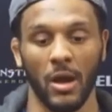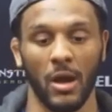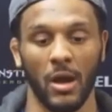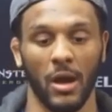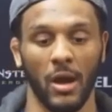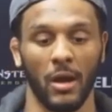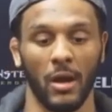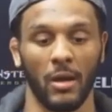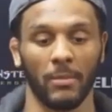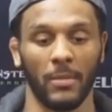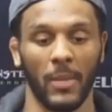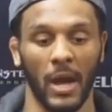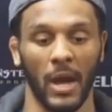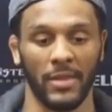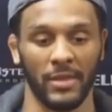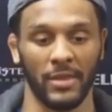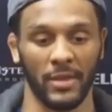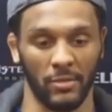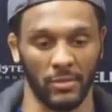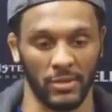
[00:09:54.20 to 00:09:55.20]
I
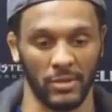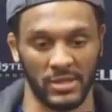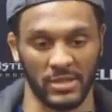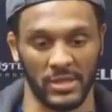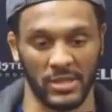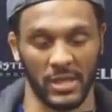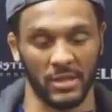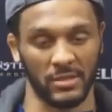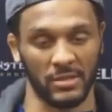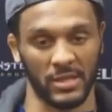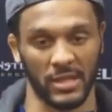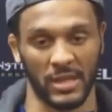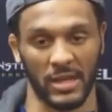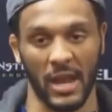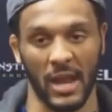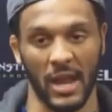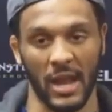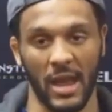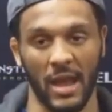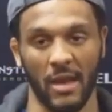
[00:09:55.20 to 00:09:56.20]
think with the skill set
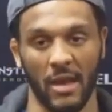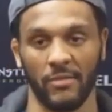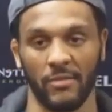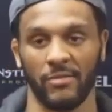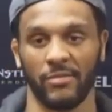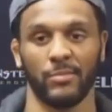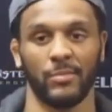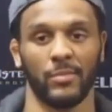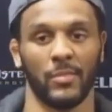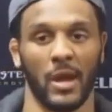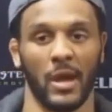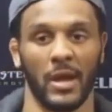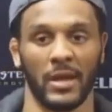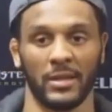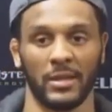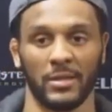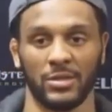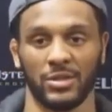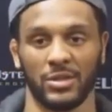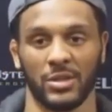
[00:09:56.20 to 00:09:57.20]
I have, I
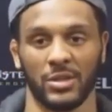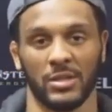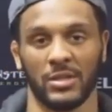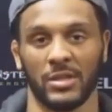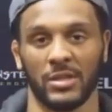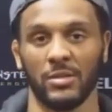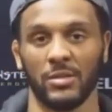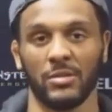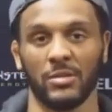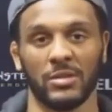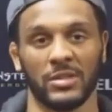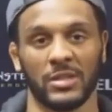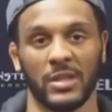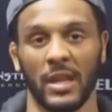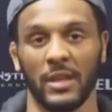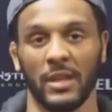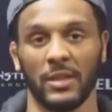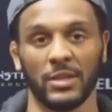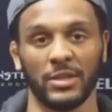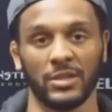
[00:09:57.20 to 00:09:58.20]
can just continue to stay
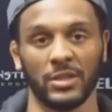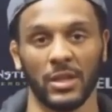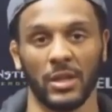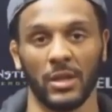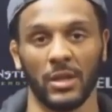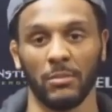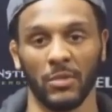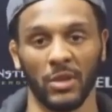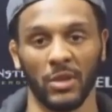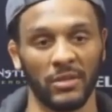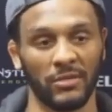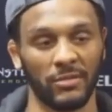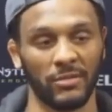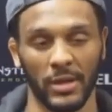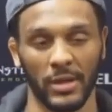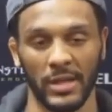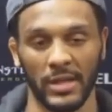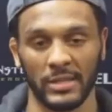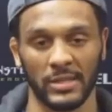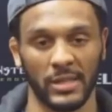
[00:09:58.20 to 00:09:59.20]
in the gym, lift
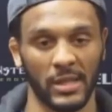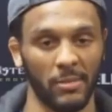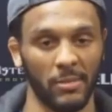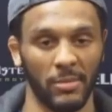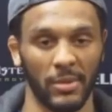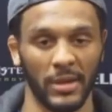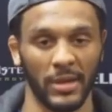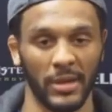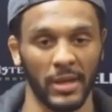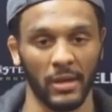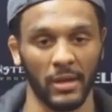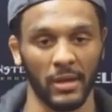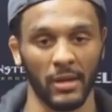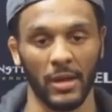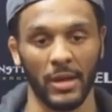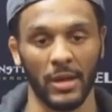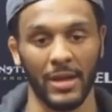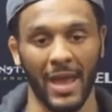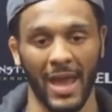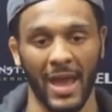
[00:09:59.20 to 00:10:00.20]
weights, get bigger,
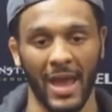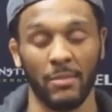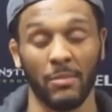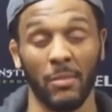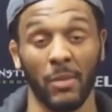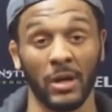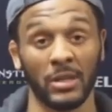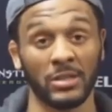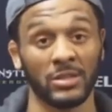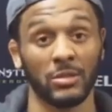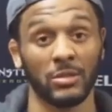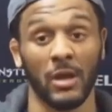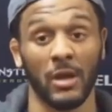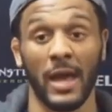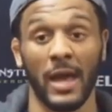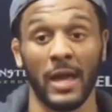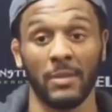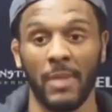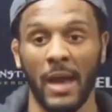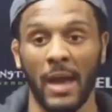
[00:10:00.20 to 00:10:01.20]
and add muscle,
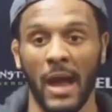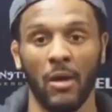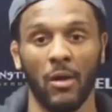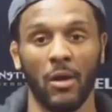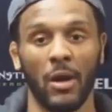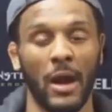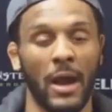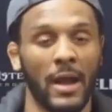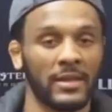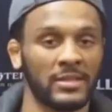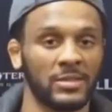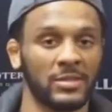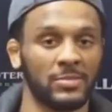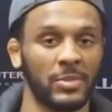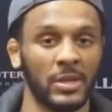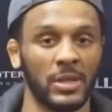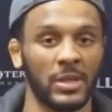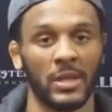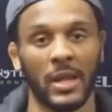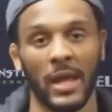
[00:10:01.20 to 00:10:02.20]
add power, add
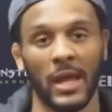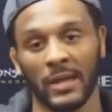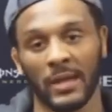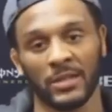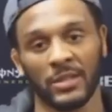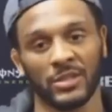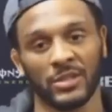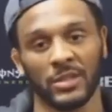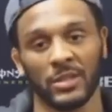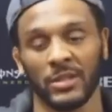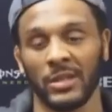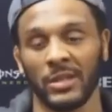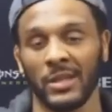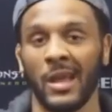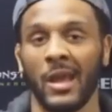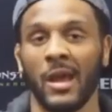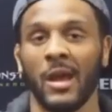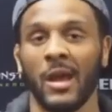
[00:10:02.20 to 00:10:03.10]
speed, add agility.